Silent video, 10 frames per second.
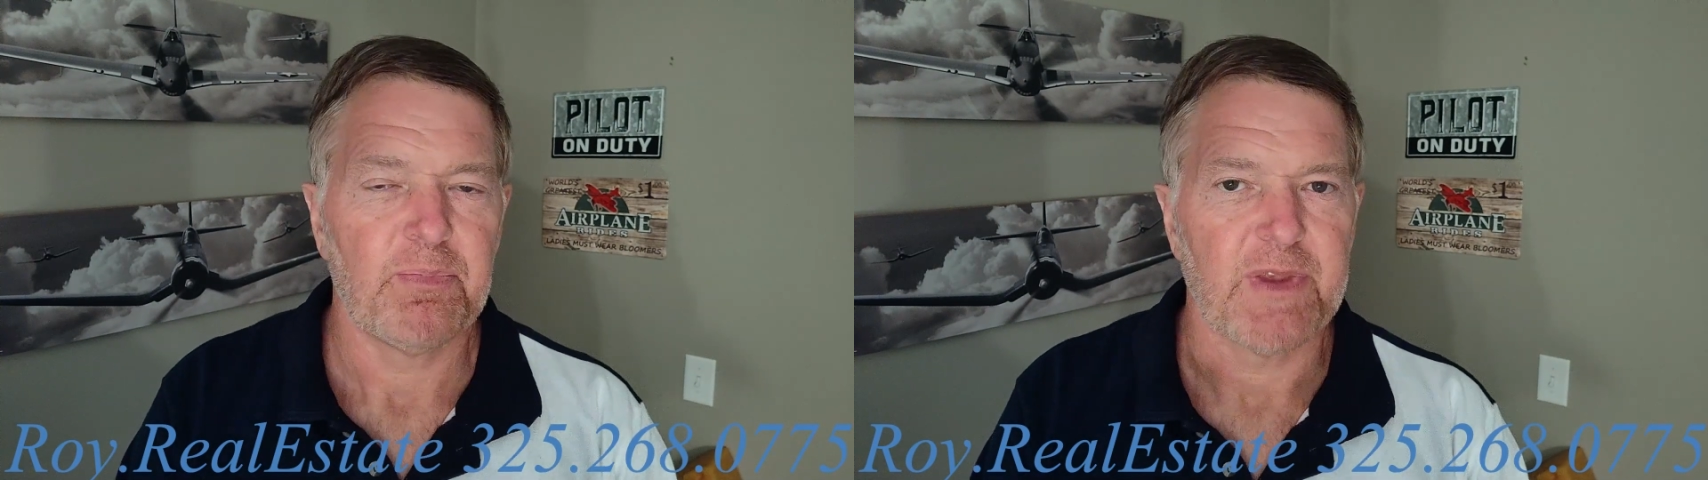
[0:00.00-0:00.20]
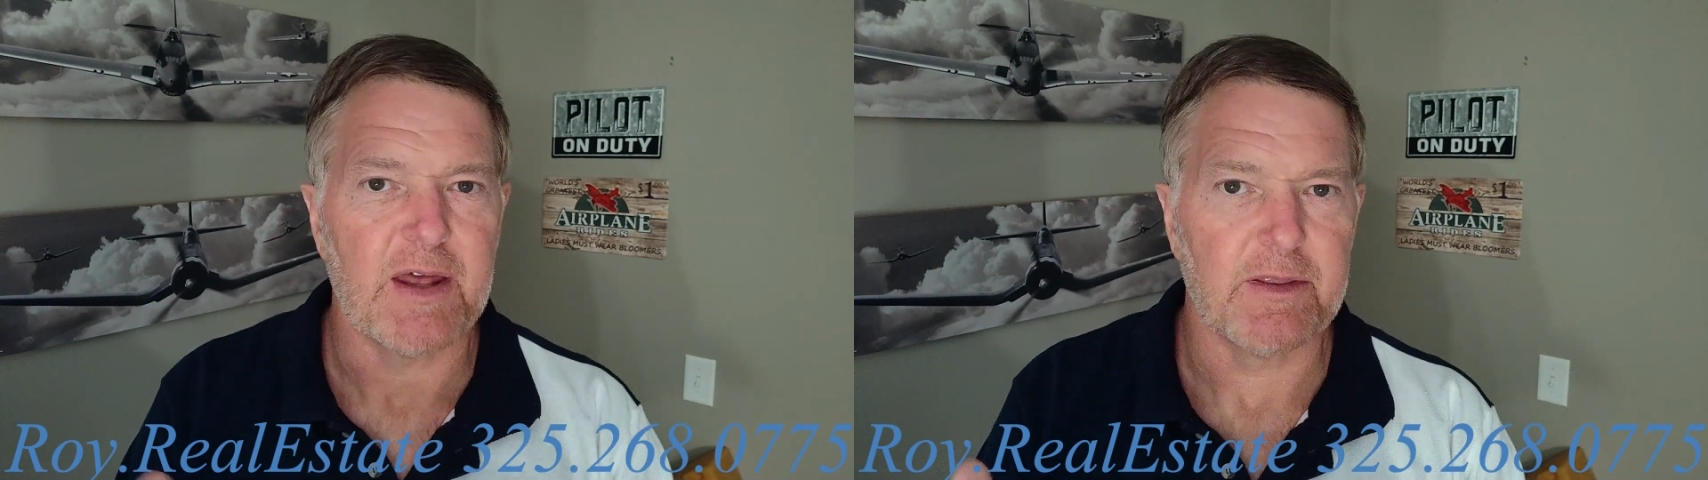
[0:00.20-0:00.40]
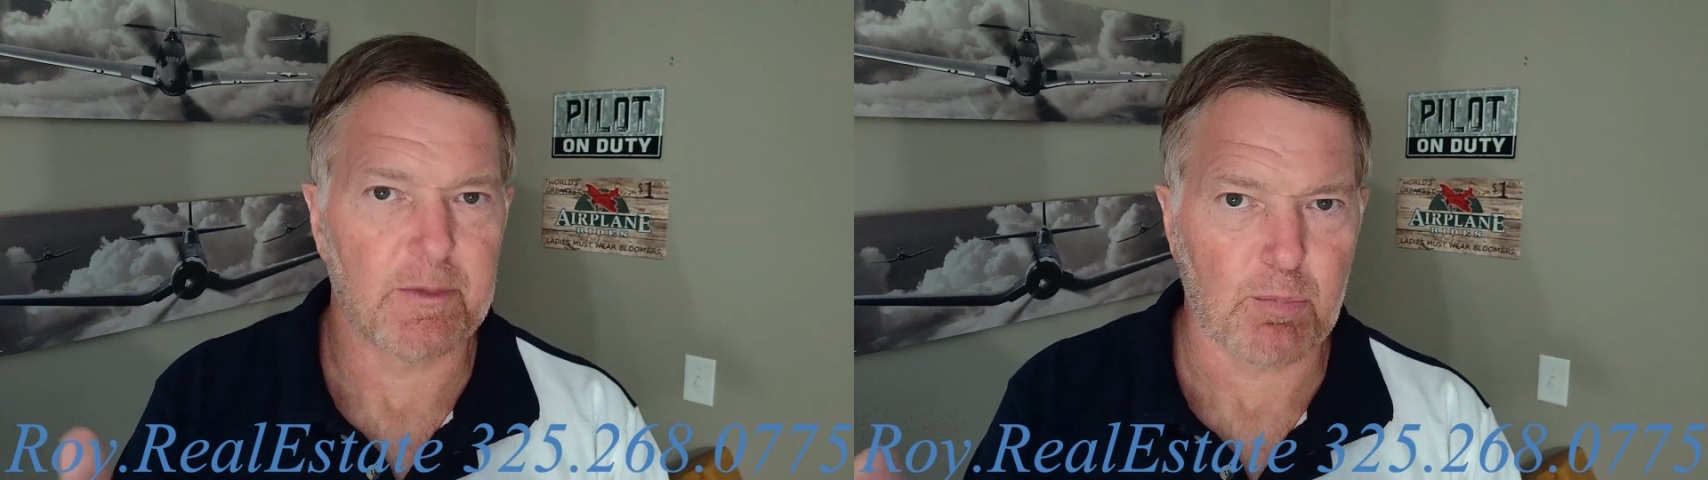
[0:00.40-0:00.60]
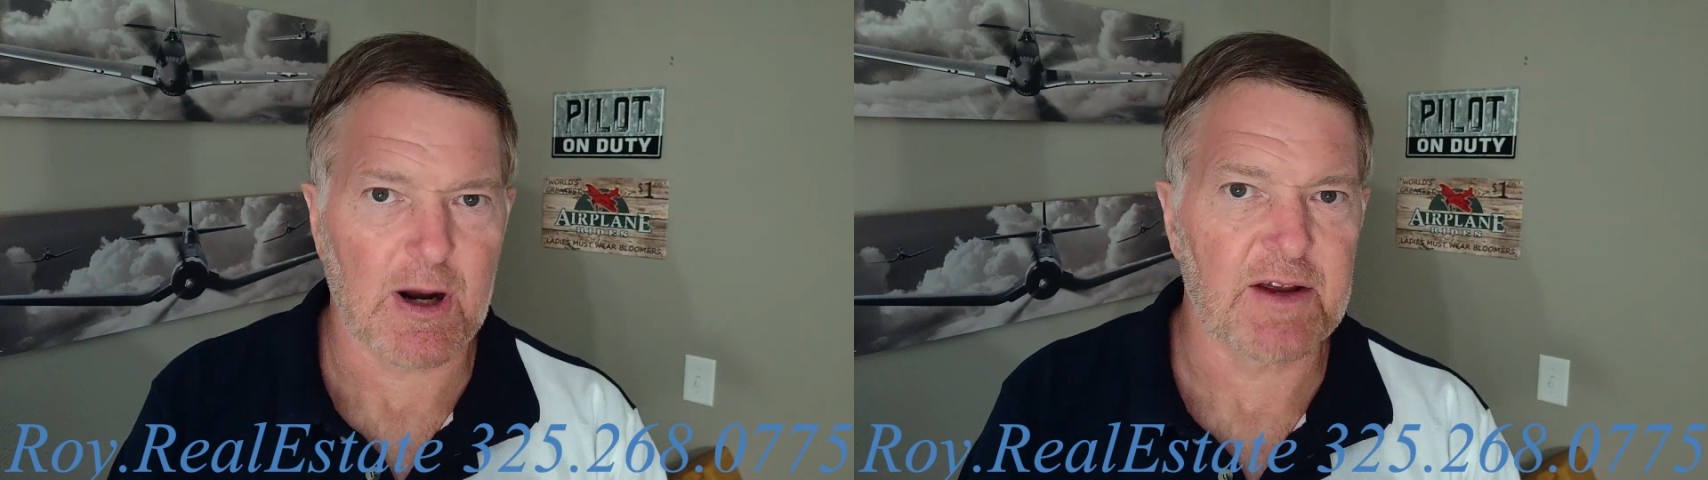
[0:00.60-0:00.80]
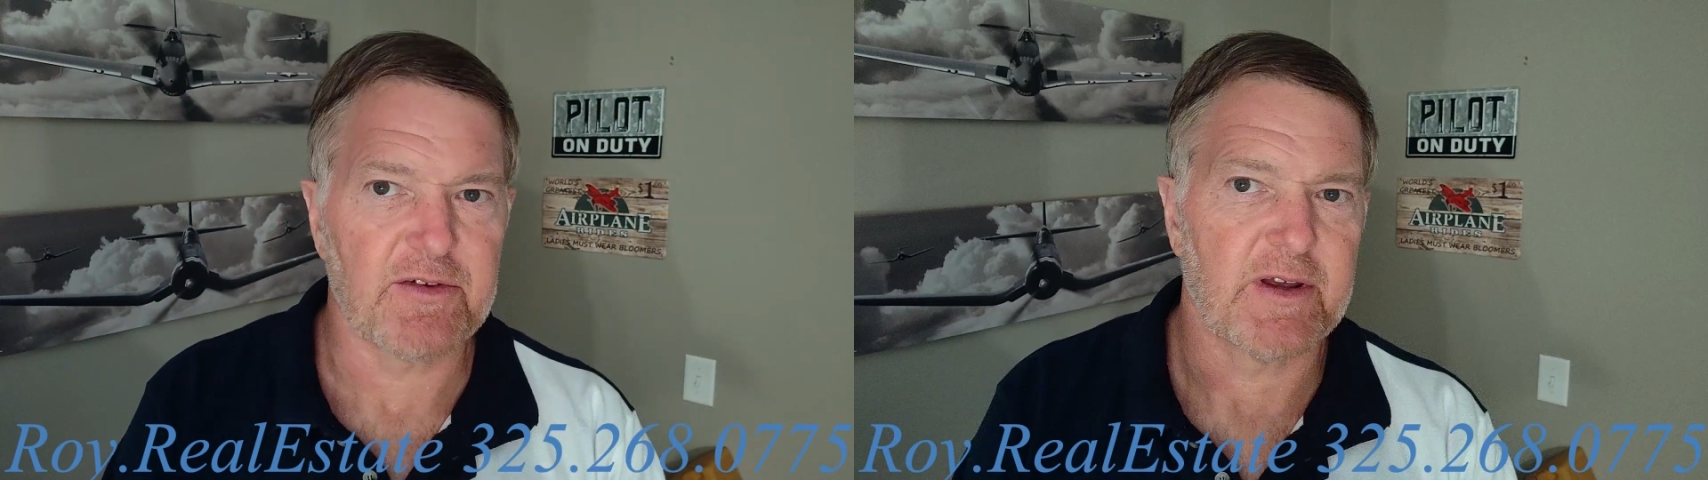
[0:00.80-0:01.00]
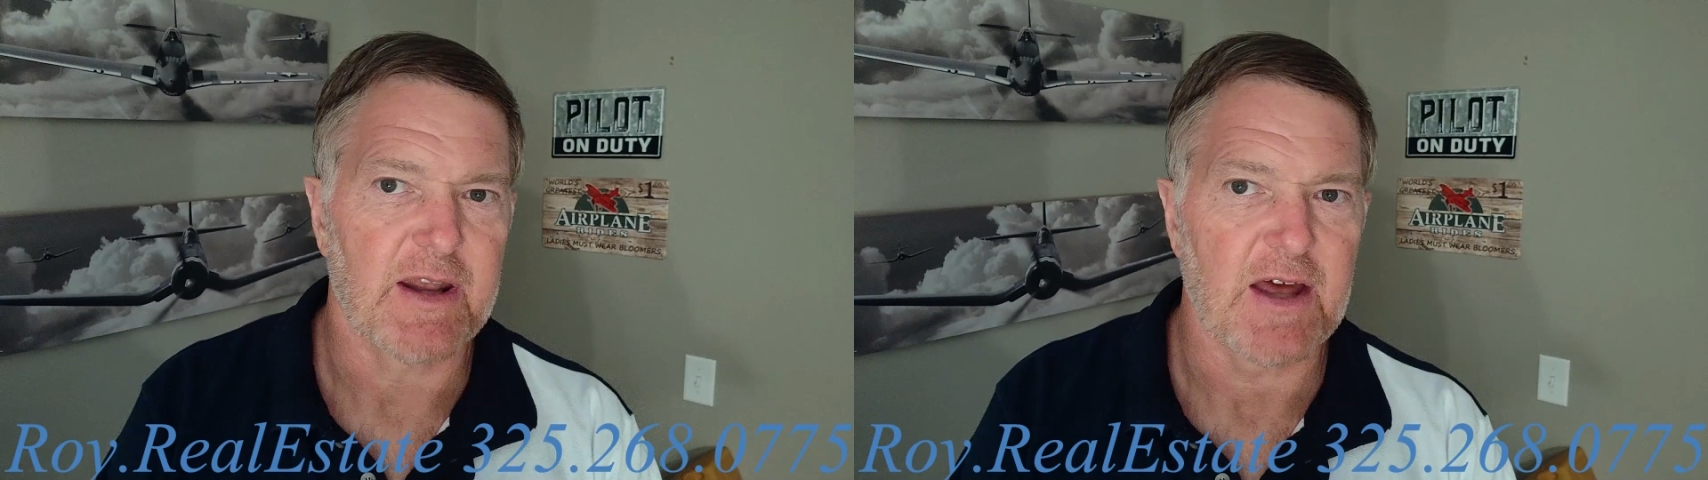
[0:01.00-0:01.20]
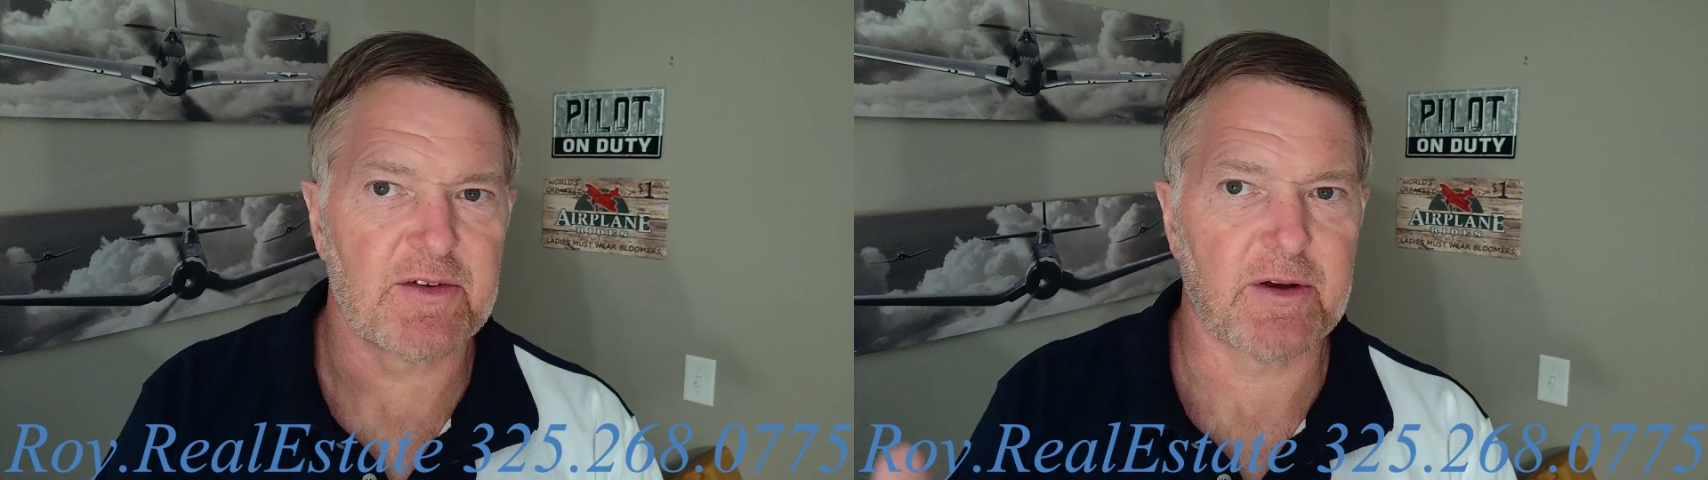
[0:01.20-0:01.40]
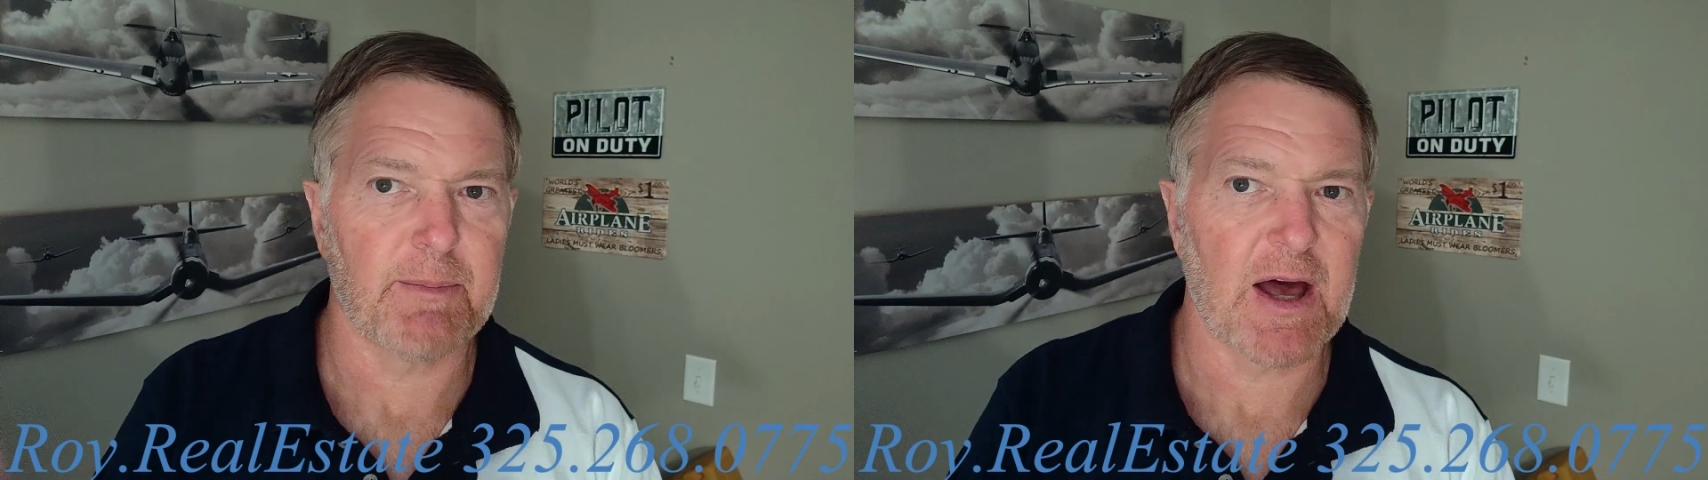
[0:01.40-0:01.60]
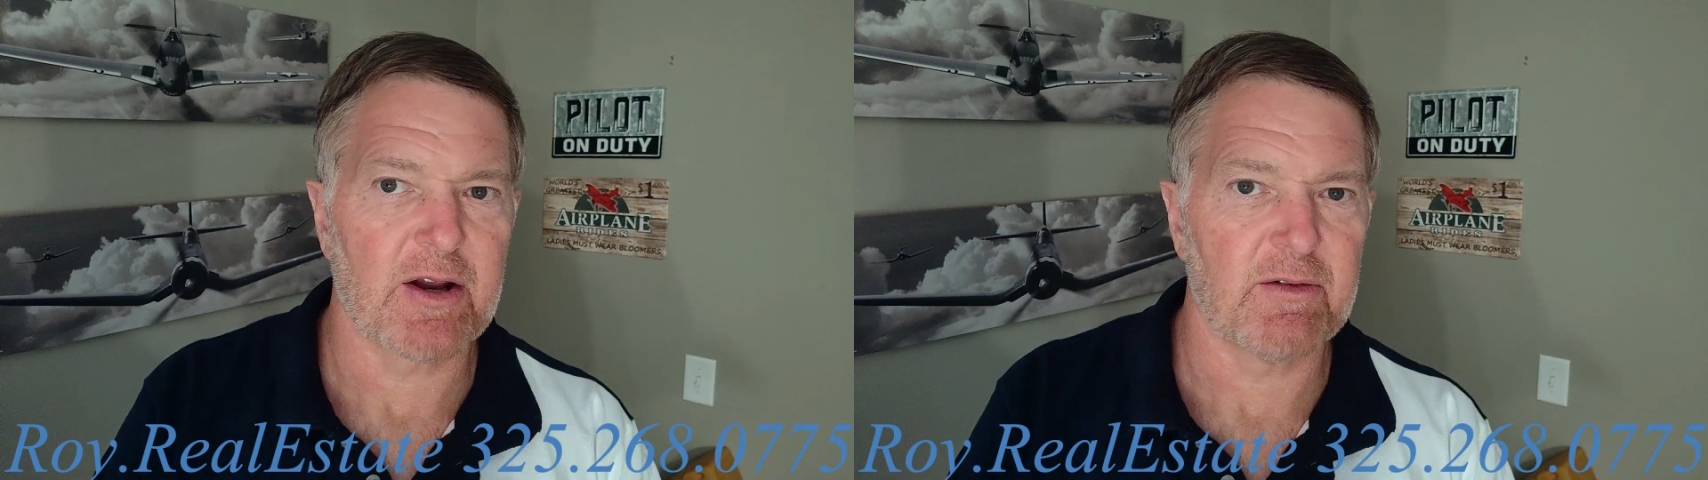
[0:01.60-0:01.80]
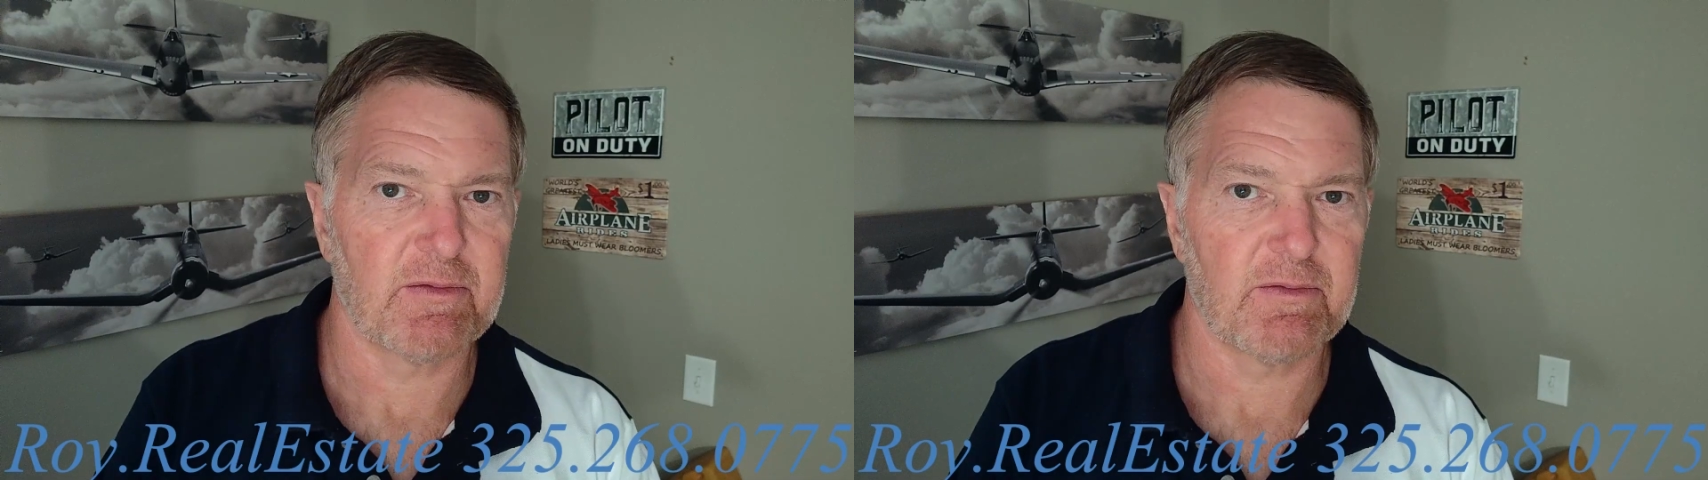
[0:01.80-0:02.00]
and the price then has the
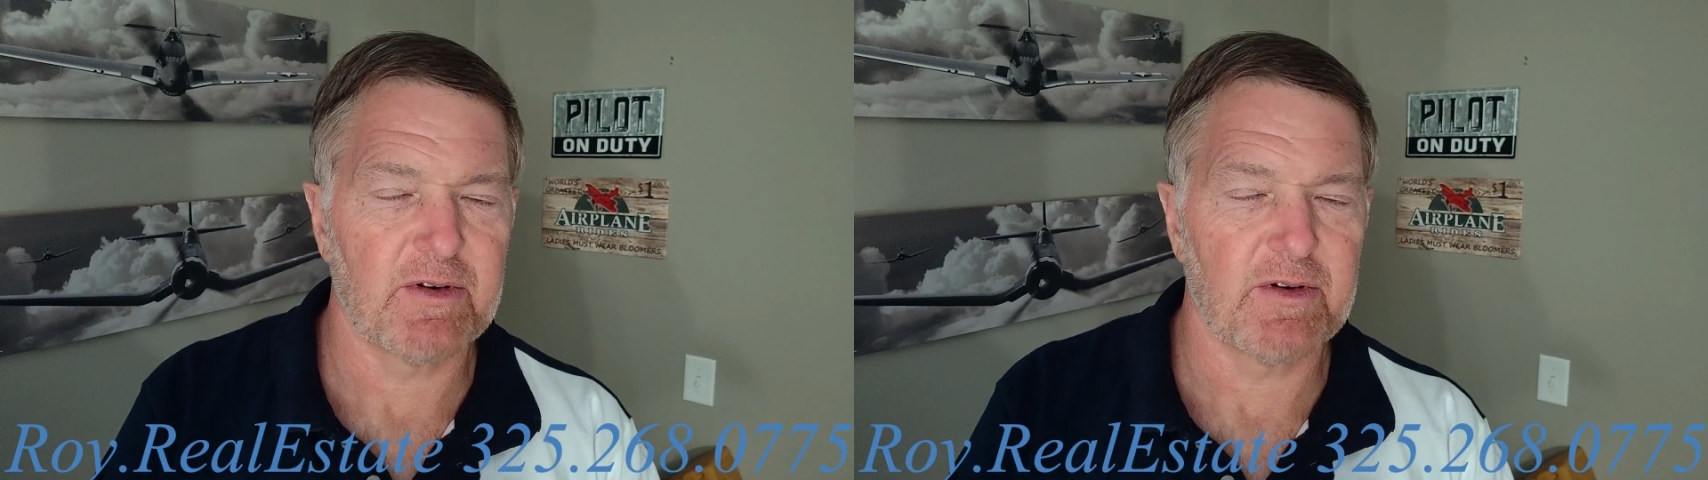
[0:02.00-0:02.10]
amount